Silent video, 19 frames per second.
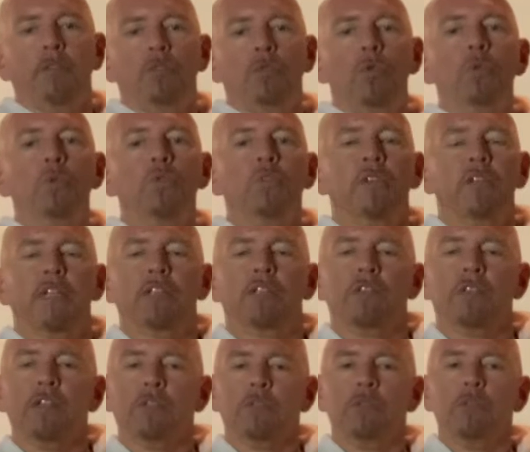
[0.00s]
tools and
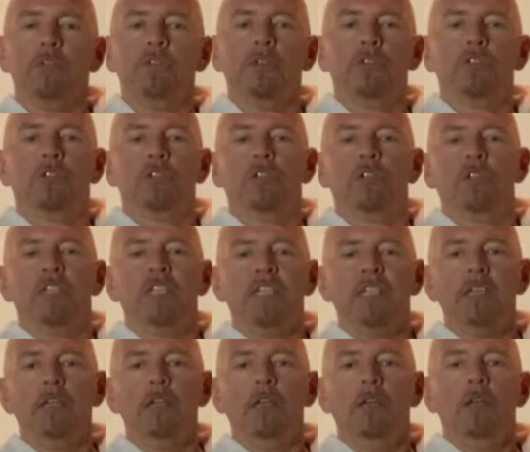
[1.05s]
accessories that you're going to
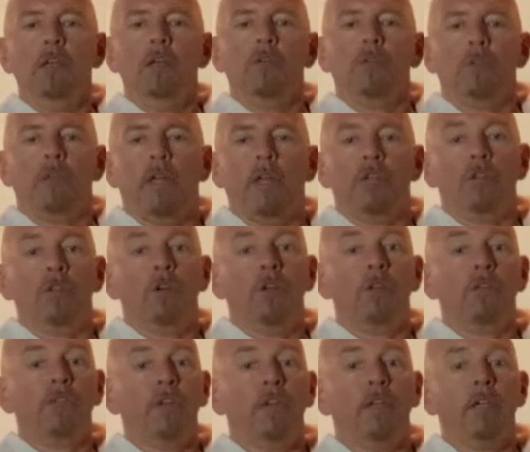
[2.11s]
need so that you're all
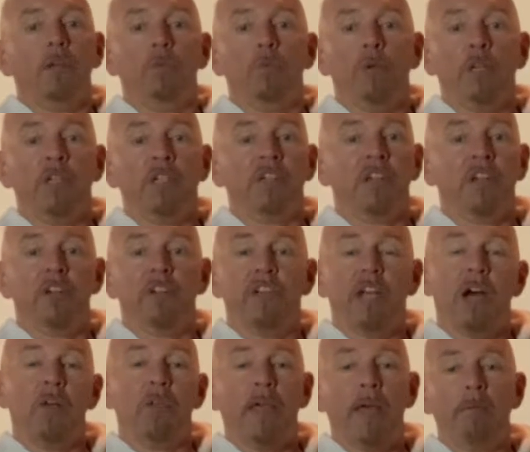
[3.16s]
set and ready to tear
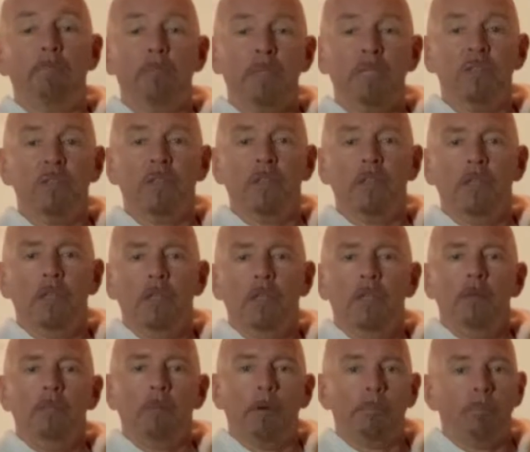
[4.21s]
down that beast.
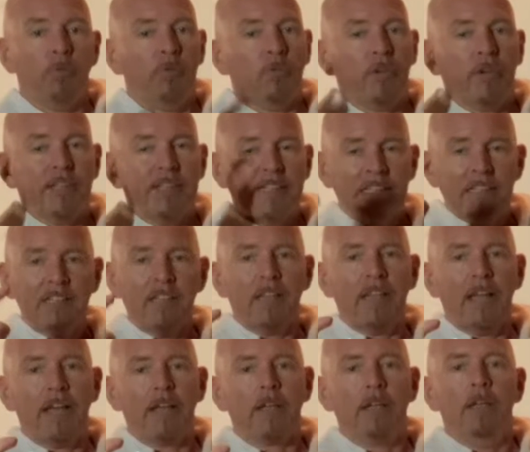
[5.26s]
But before I get into
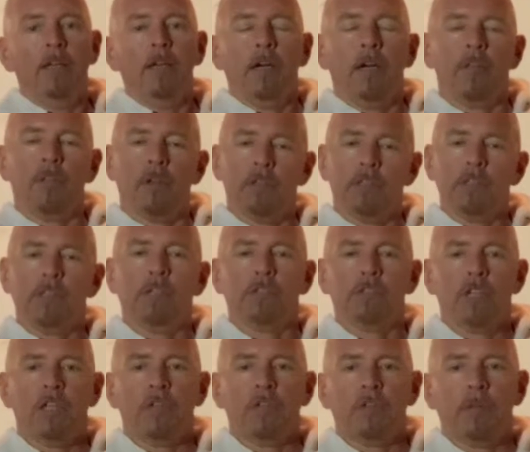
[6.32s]
that, I thought I'd
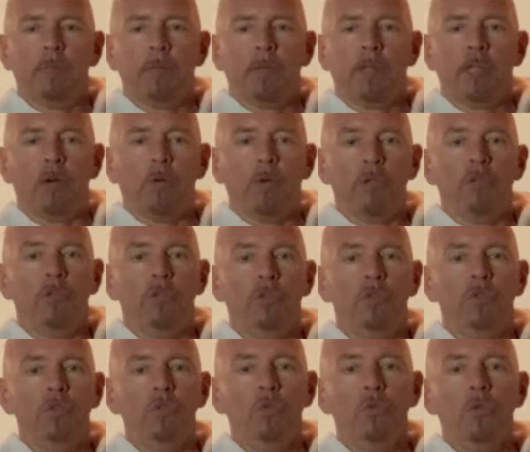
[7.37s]
touch on something I want you to
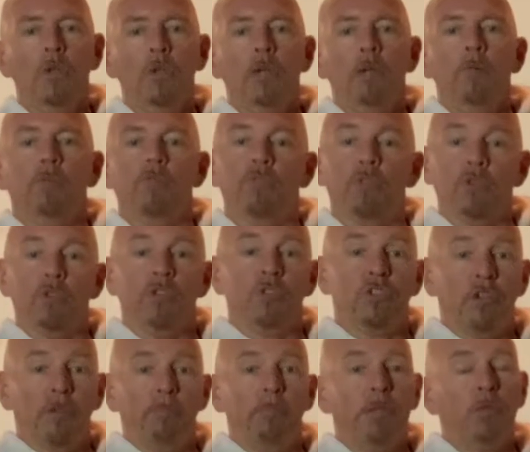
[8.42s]
do before you
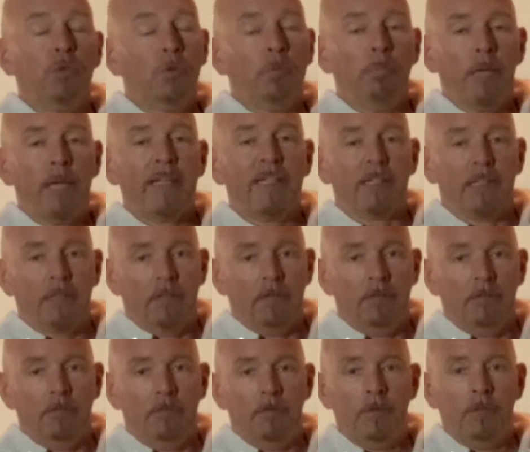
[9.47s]
jump into it blindly.
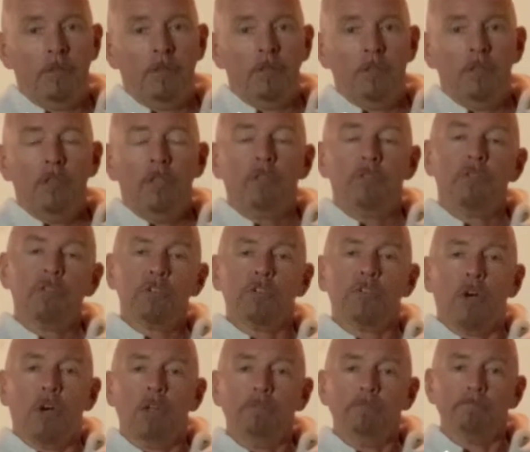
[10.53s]
First of
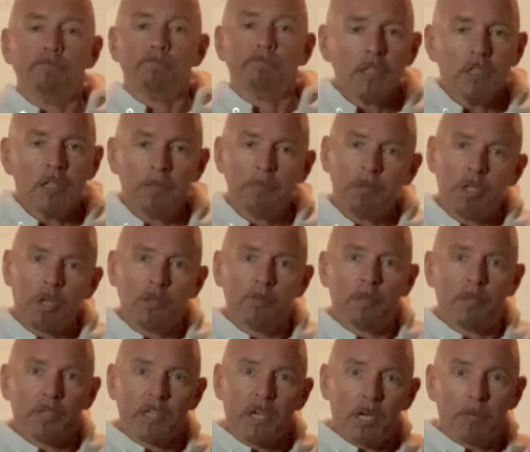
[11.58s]
all, let me talk
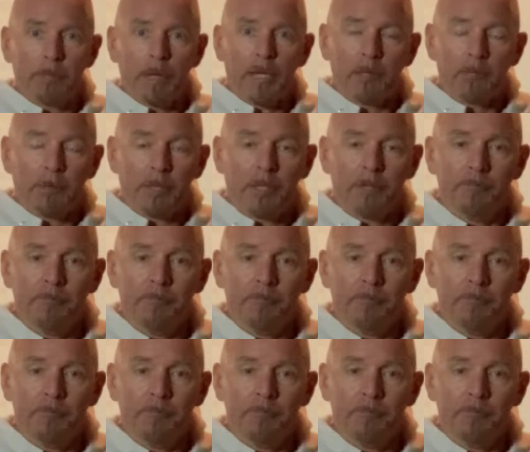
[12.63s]
about the car behind me.